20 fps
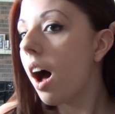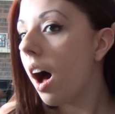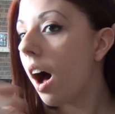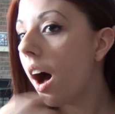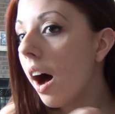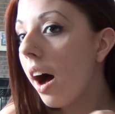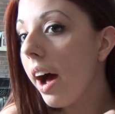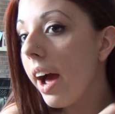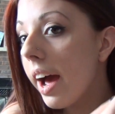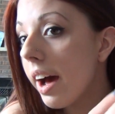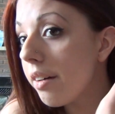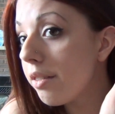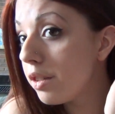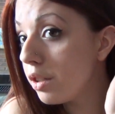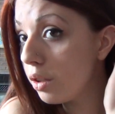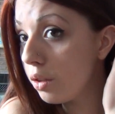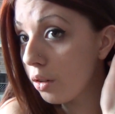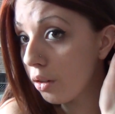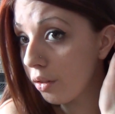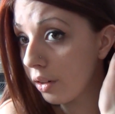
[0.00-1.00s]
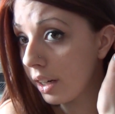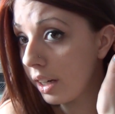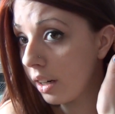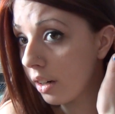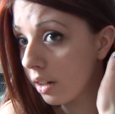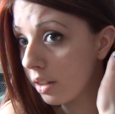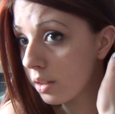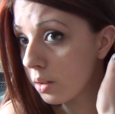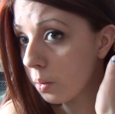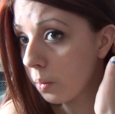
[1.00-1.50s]
I have two over
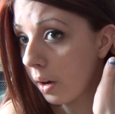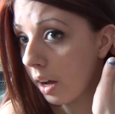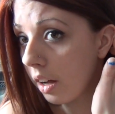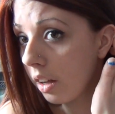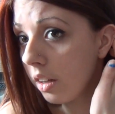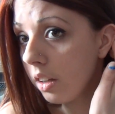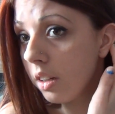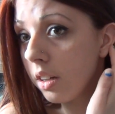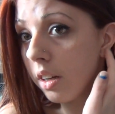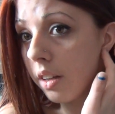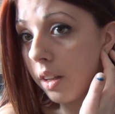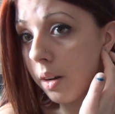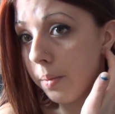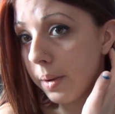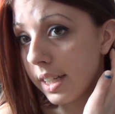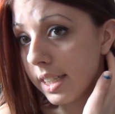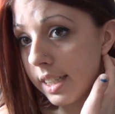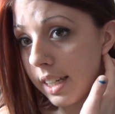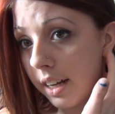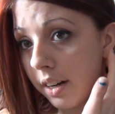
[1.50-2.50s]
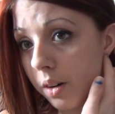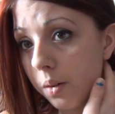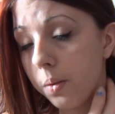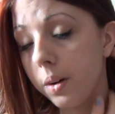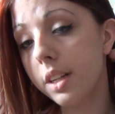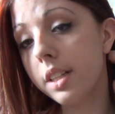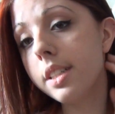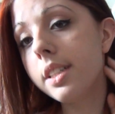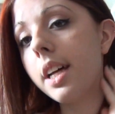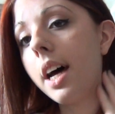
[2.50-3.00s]
here as well. And then my standard
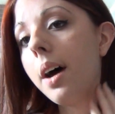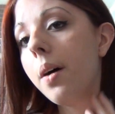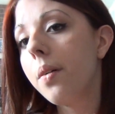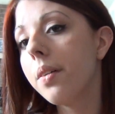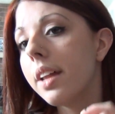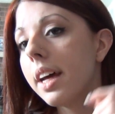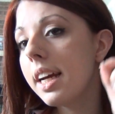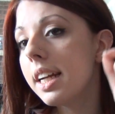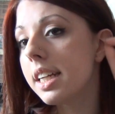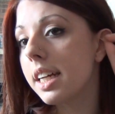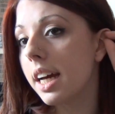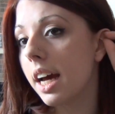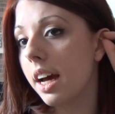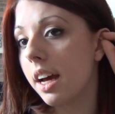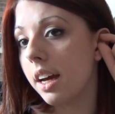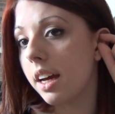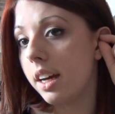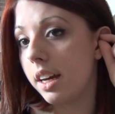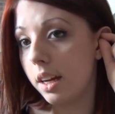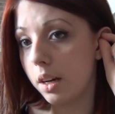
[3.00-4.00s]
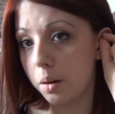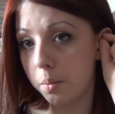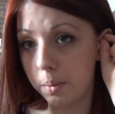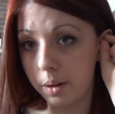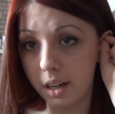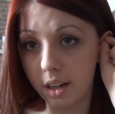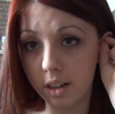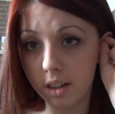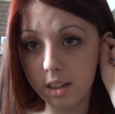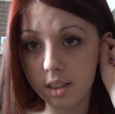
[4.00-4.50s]
ones. I would like to get here
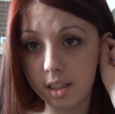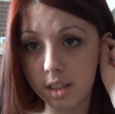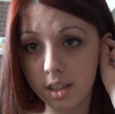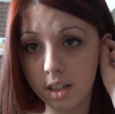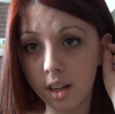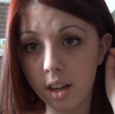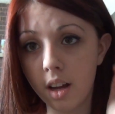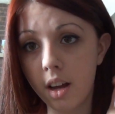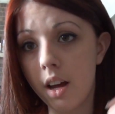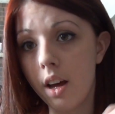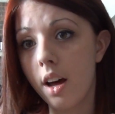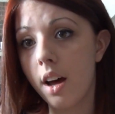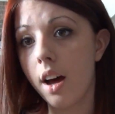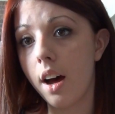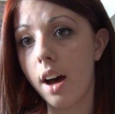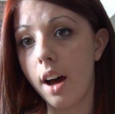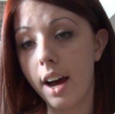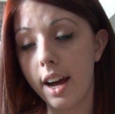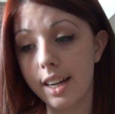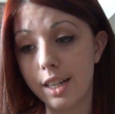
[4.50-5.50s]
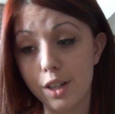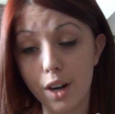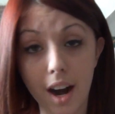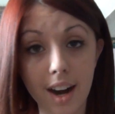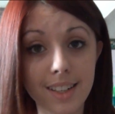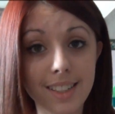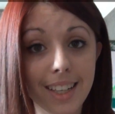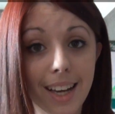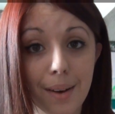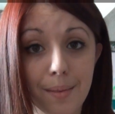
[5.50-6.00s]
pierced. I
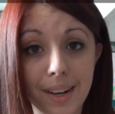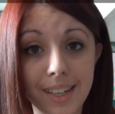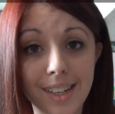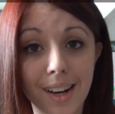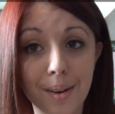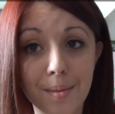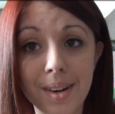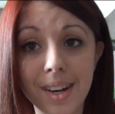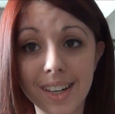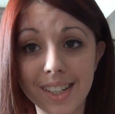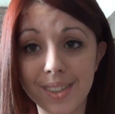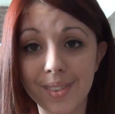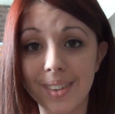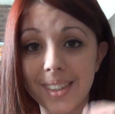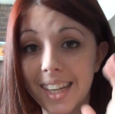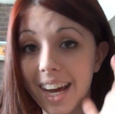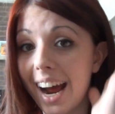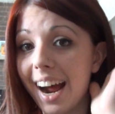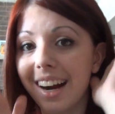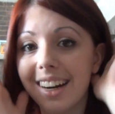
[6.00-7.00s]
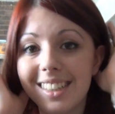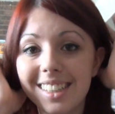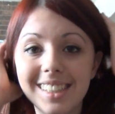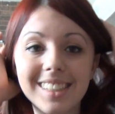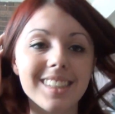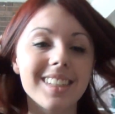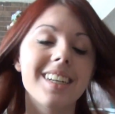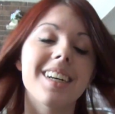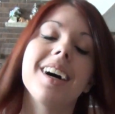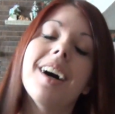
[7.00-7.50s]
tried to get my tongue pierced once,
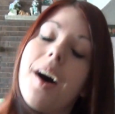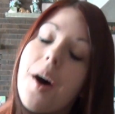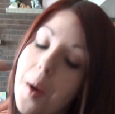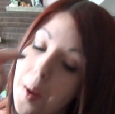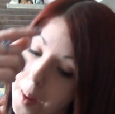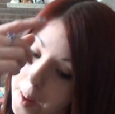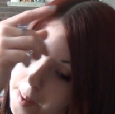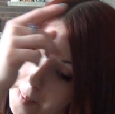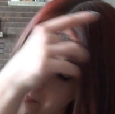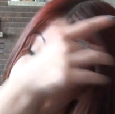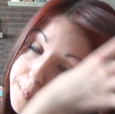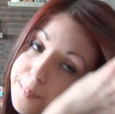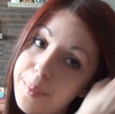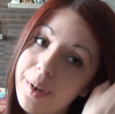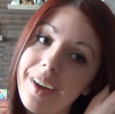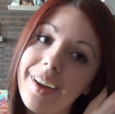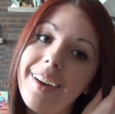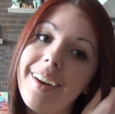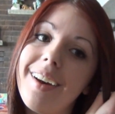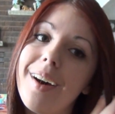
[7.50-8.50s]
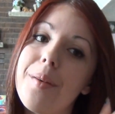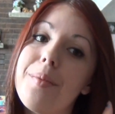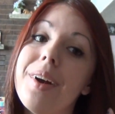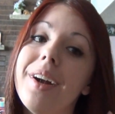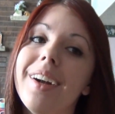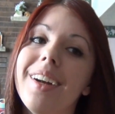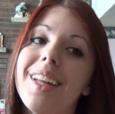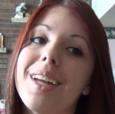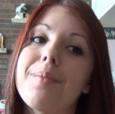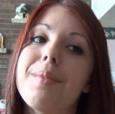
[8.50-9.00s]
actually. But
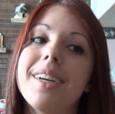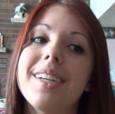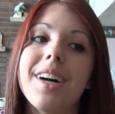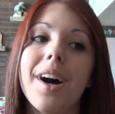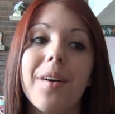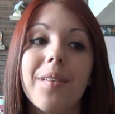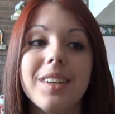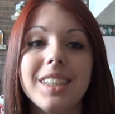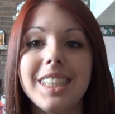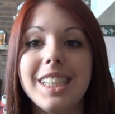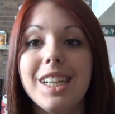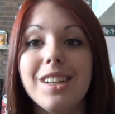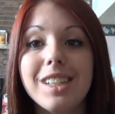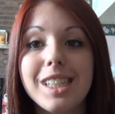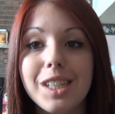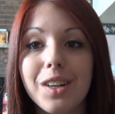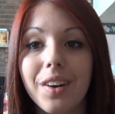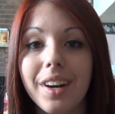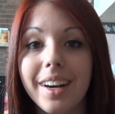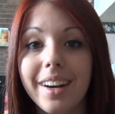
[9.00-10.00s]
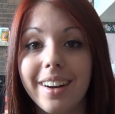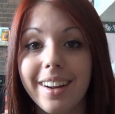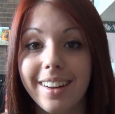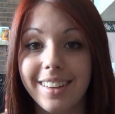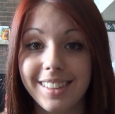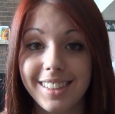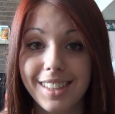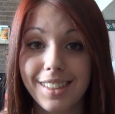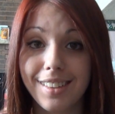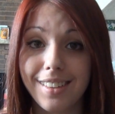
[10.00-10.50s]
apparently my tongue was too short,
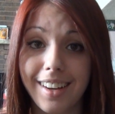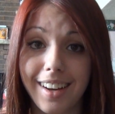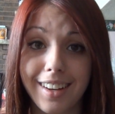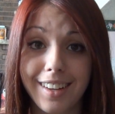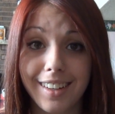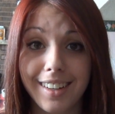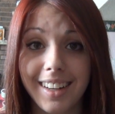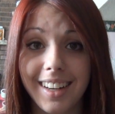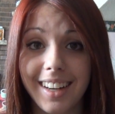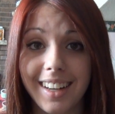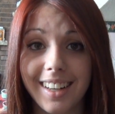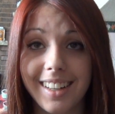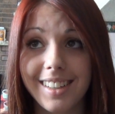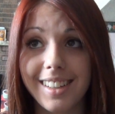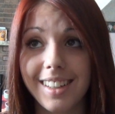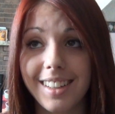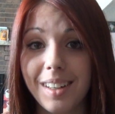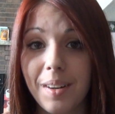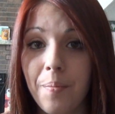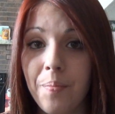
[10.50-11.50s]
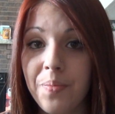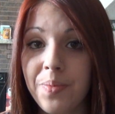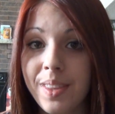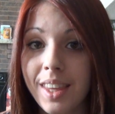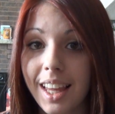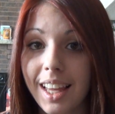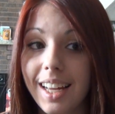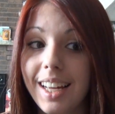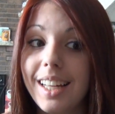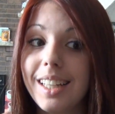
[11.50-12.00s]
so I couldn't get it done.
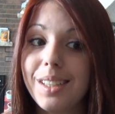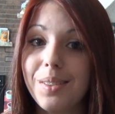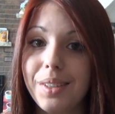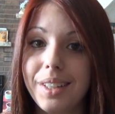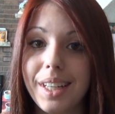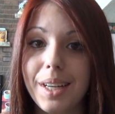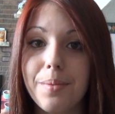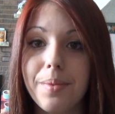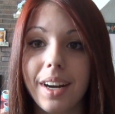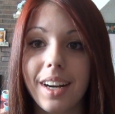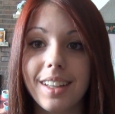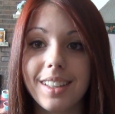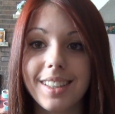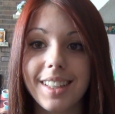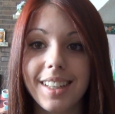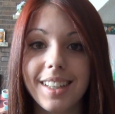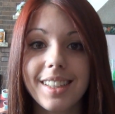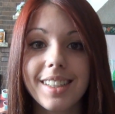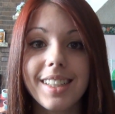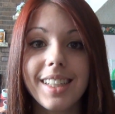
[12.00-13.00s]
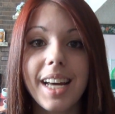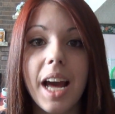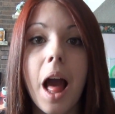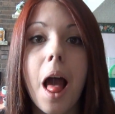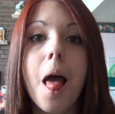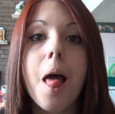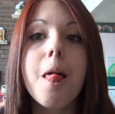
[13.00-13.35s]
It's really embarrassing, see?